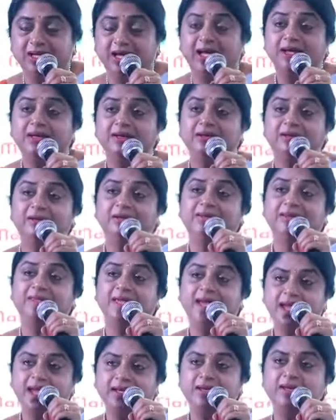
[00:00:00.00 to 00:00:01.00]
And
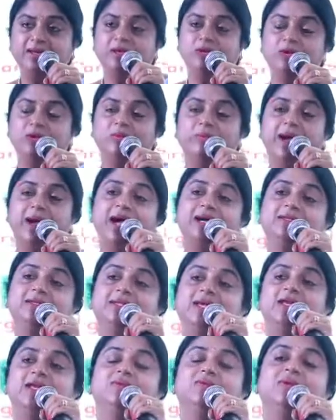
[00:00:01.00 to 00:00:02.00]
then, you know, back
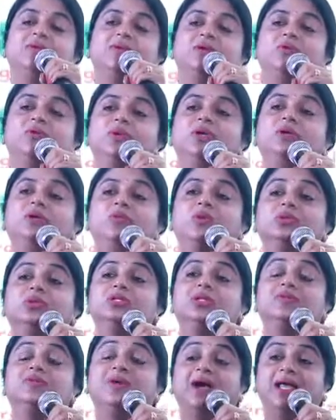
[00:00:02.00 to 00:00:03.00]
then we were doing
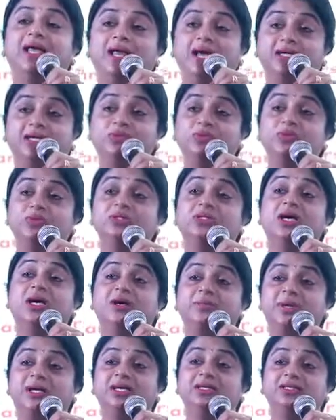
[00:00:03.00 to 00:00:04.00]
mostly 5 lakhs was
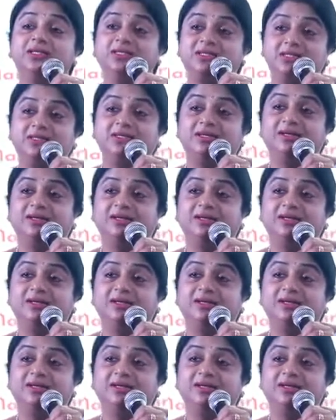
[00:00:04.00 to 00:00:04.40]
our biggest,